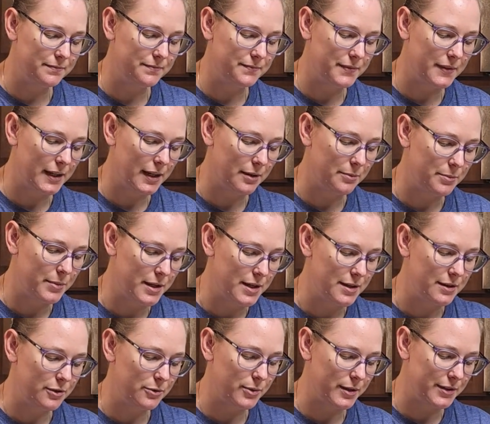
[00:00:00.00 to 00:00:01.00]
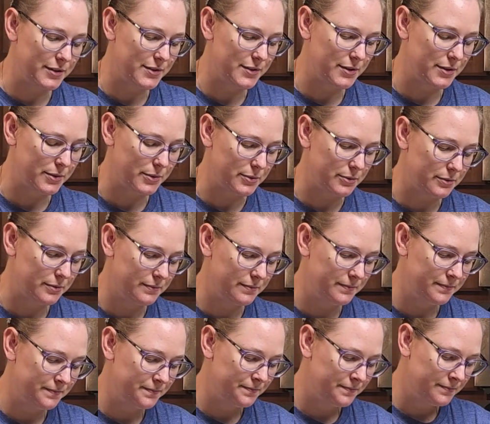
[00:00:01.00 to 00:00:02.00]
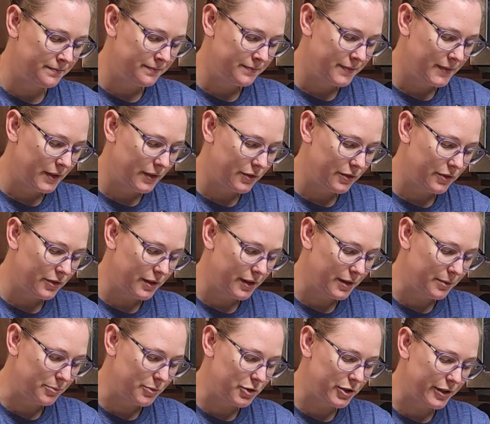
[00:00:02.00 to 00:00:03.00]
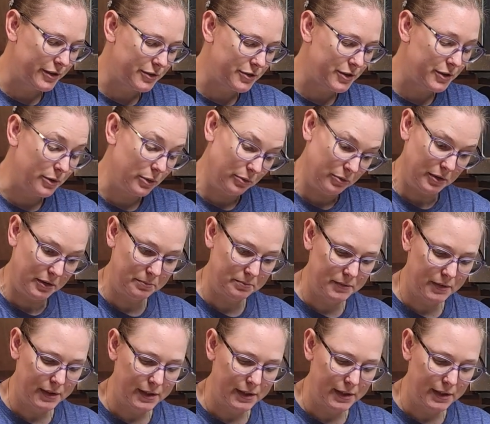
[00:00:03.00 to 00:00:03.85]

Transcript: not be quite so challenging, hopefully.